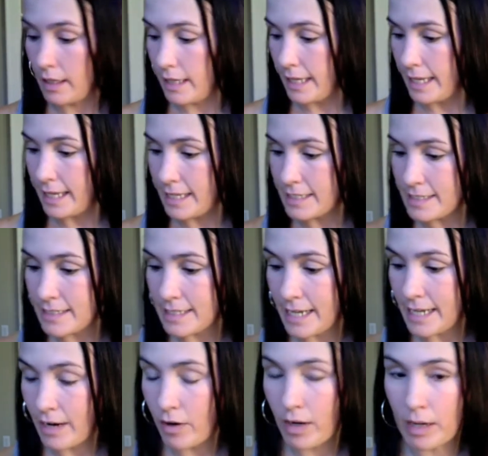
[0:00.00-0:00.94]
And
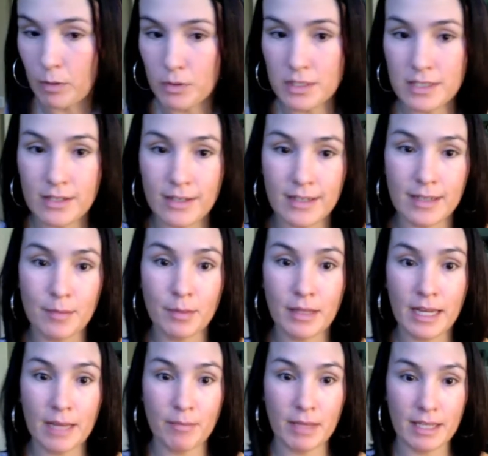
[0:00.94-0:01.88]
now I will start
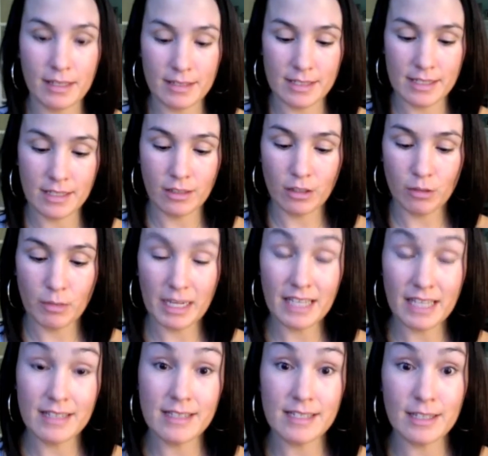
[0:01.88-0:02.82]
applying my concealer. My
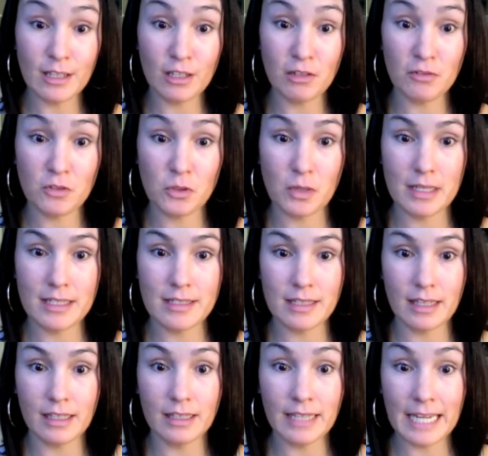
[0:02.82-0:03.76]
concealer of choice
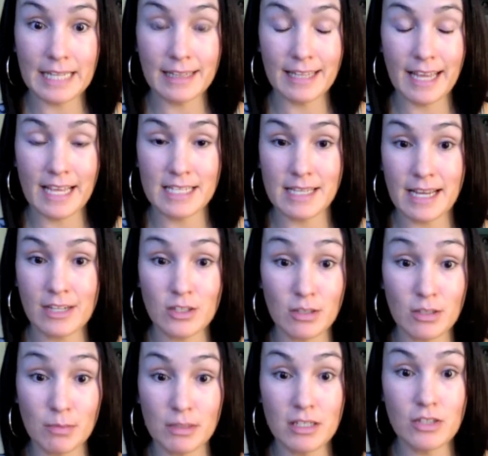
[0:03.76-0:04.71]
lately has
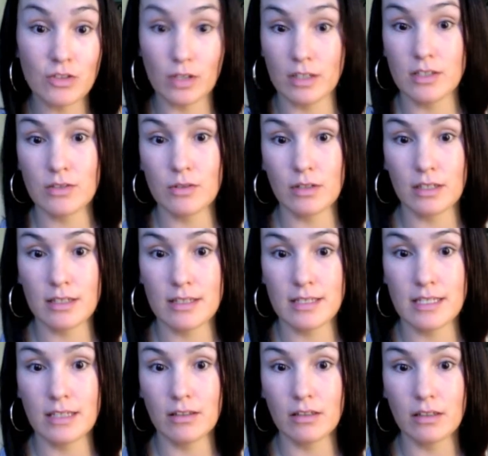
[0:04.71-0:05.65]
actually been a drugstore
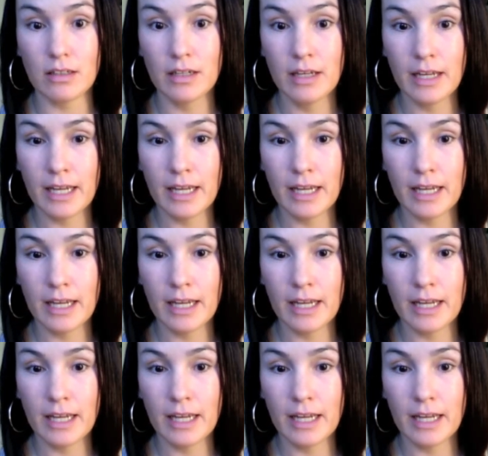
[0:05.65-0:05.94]
concealer.